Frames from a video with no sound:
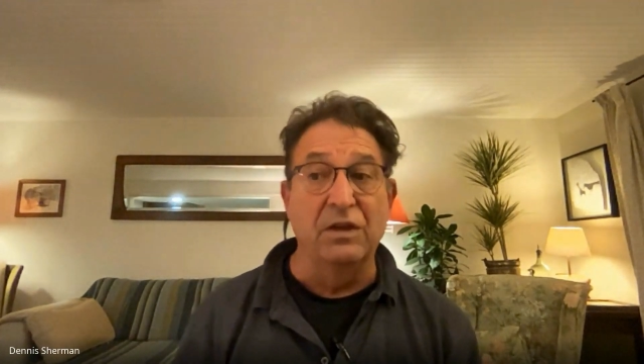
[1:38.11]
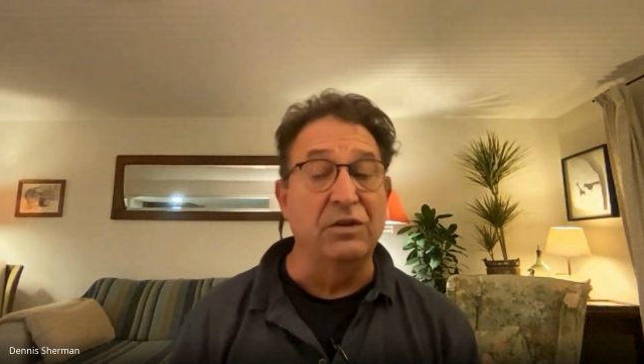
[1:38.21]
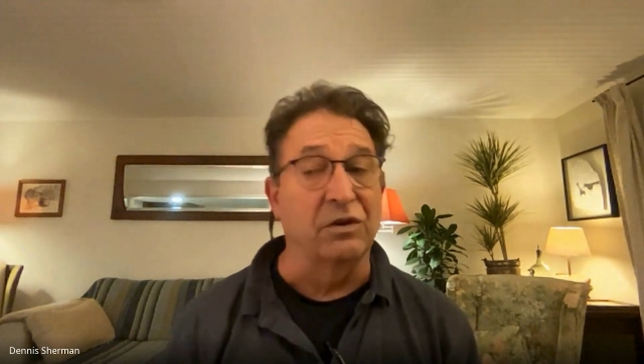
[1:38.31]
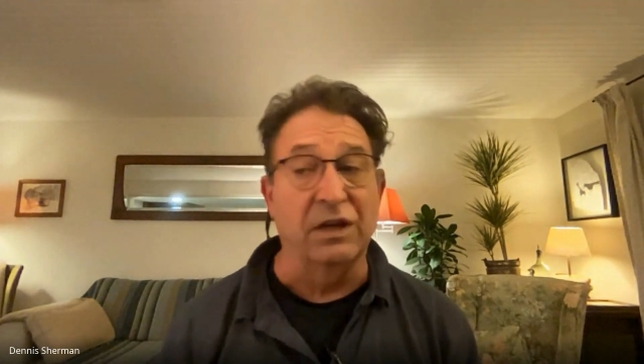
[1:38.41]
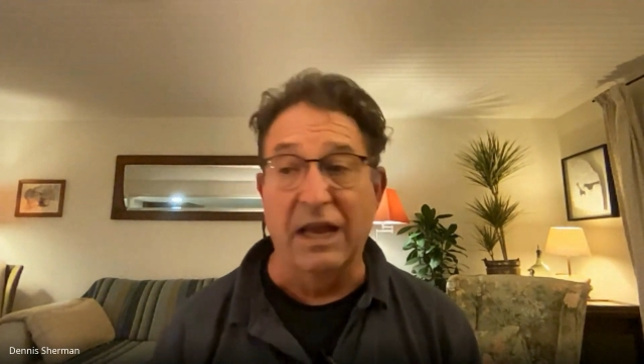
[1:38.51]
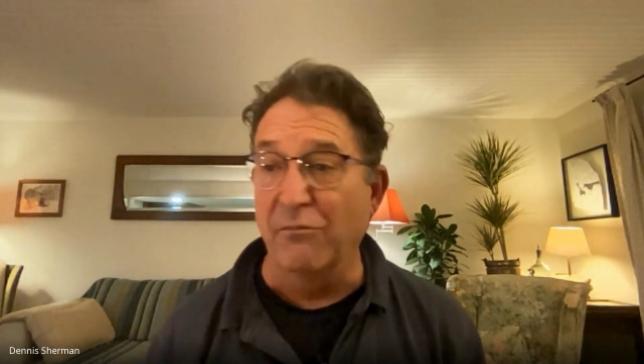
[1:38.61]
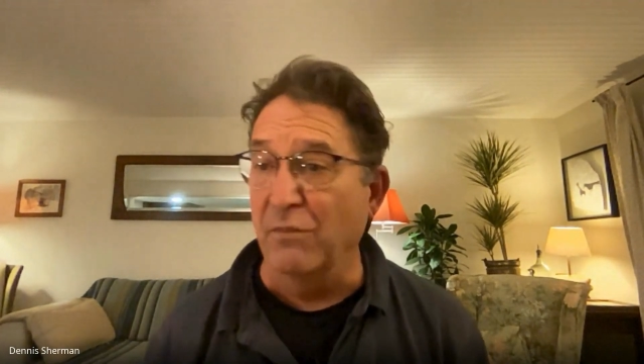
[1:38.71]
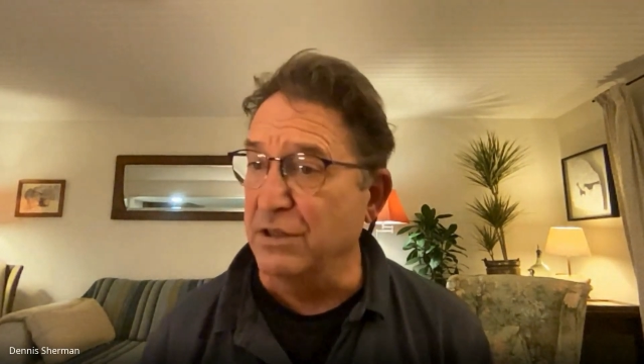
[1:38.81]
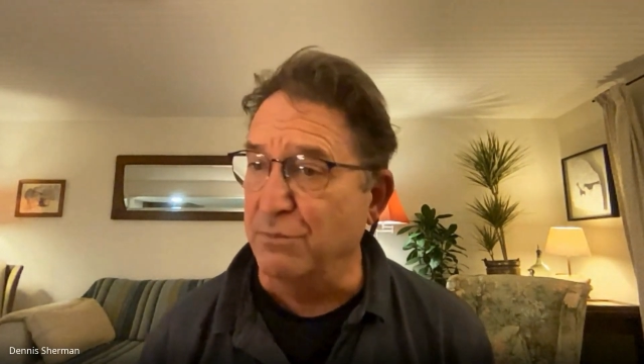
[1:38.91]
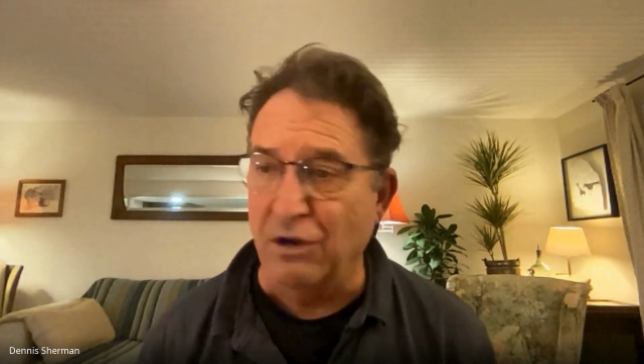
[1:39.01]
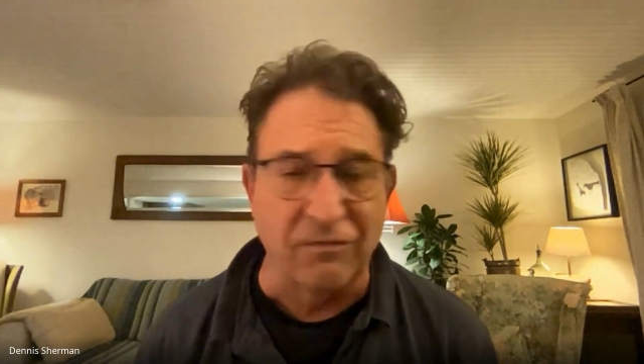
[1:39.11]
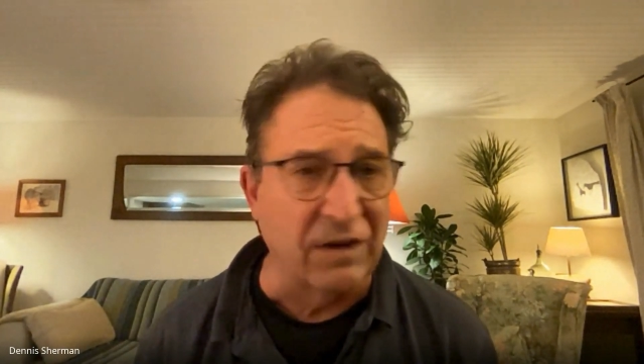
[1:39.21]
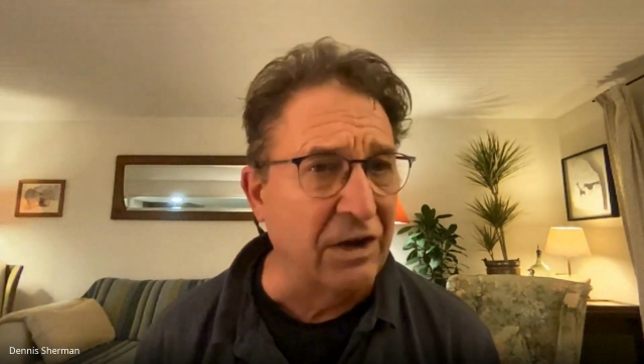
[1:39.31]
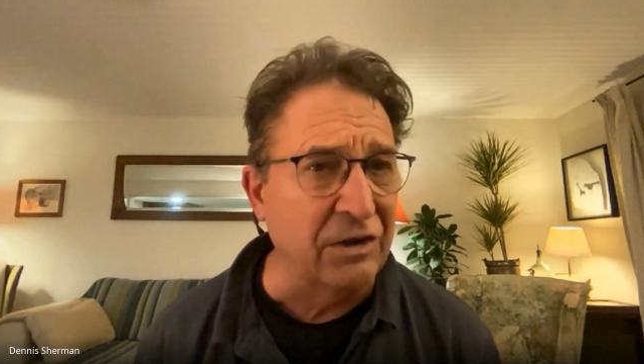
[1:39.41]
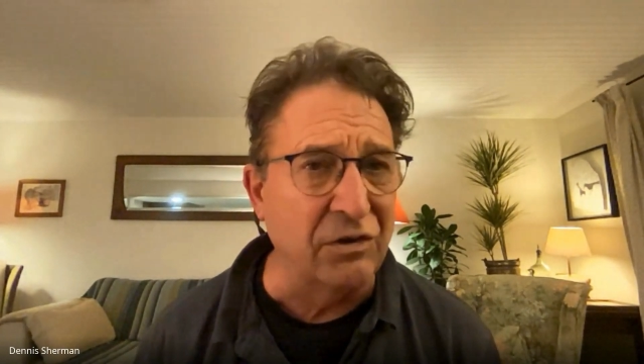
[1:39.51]
You're going to have much better
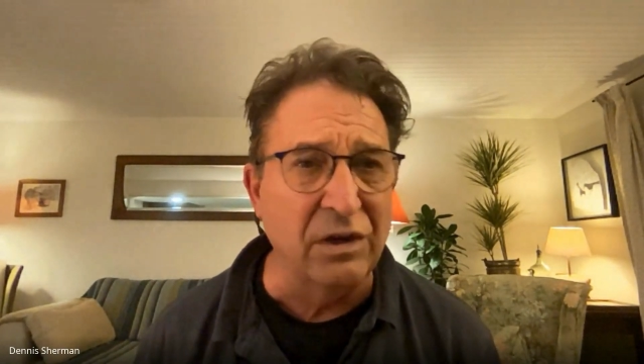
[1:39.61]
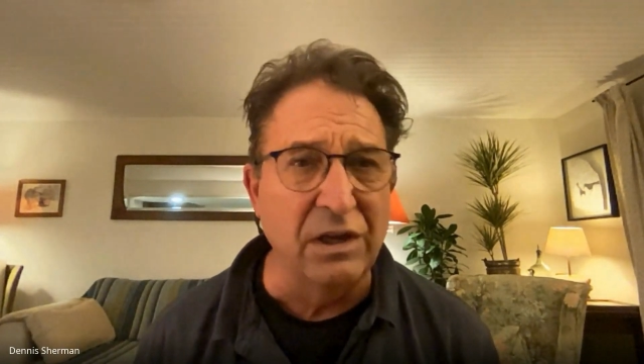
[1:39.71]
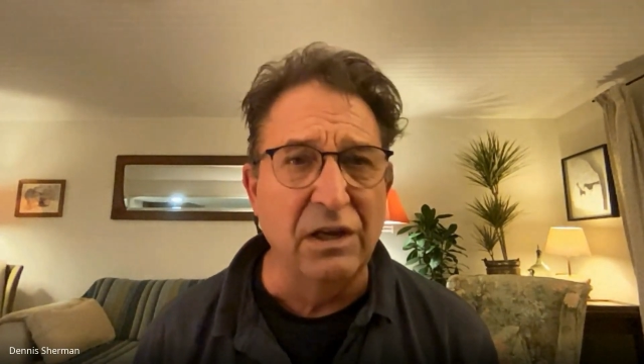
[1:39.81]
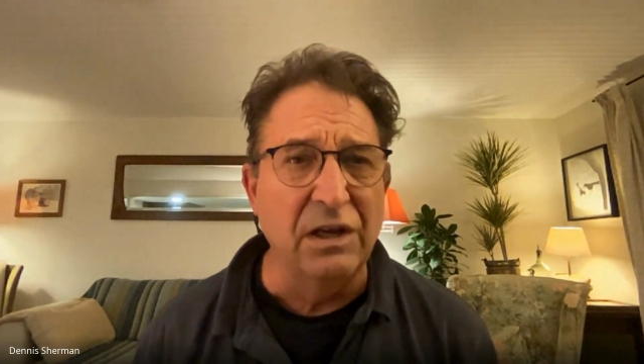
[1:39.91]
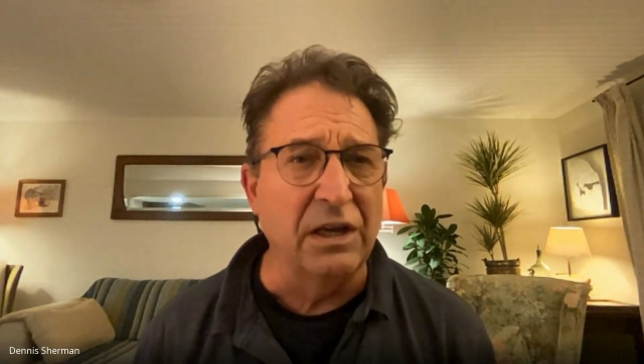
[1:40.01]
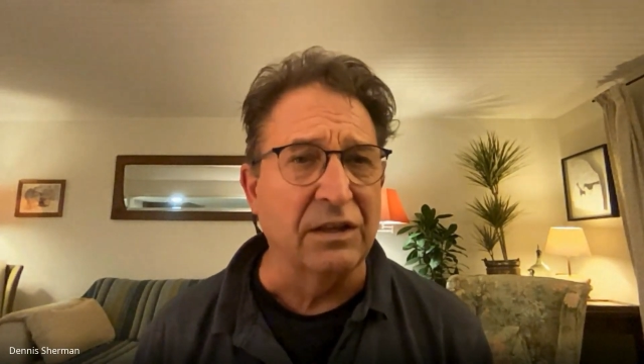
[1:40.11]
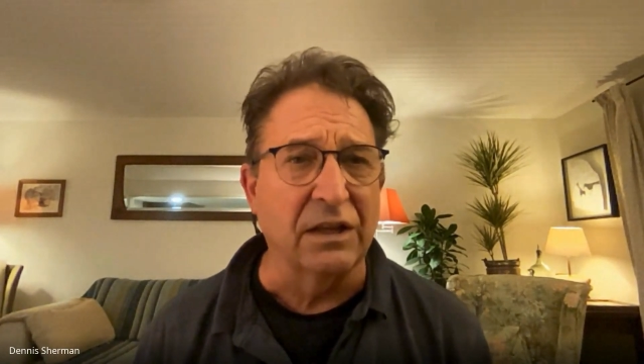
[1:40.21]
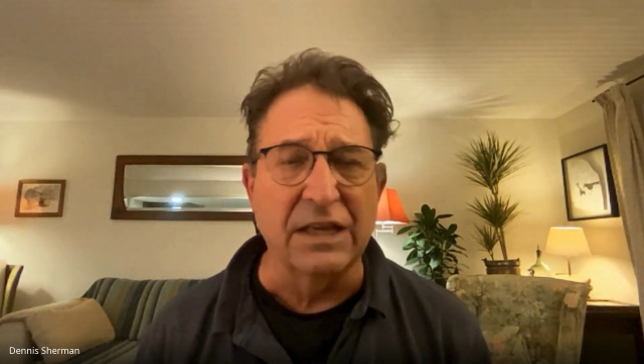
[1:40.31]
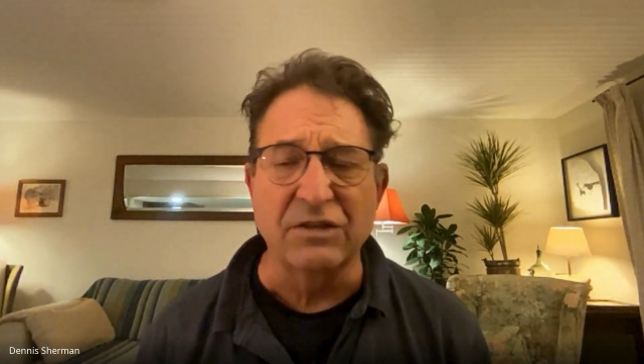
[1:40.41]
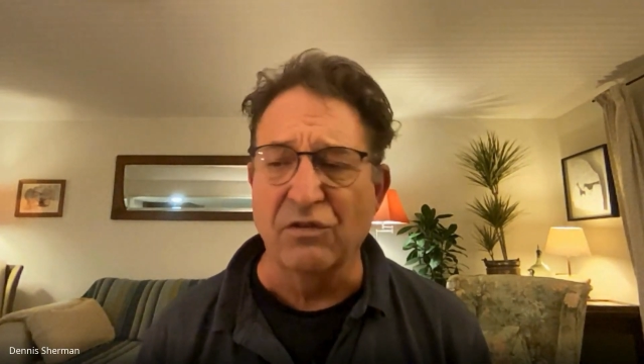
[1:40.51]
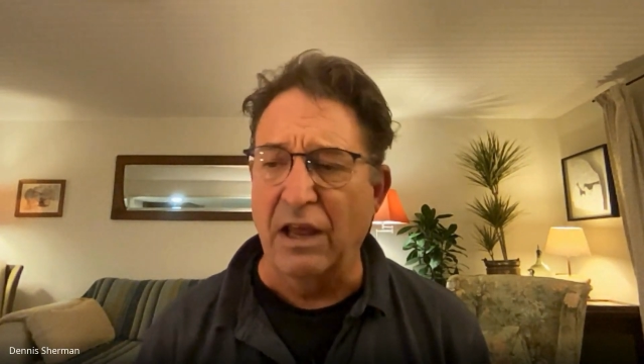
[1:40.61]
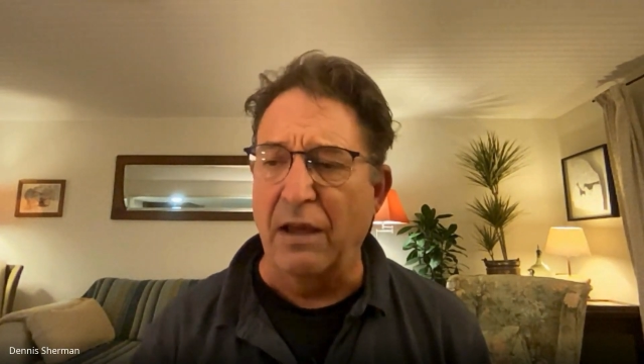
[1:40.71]
value in the lesser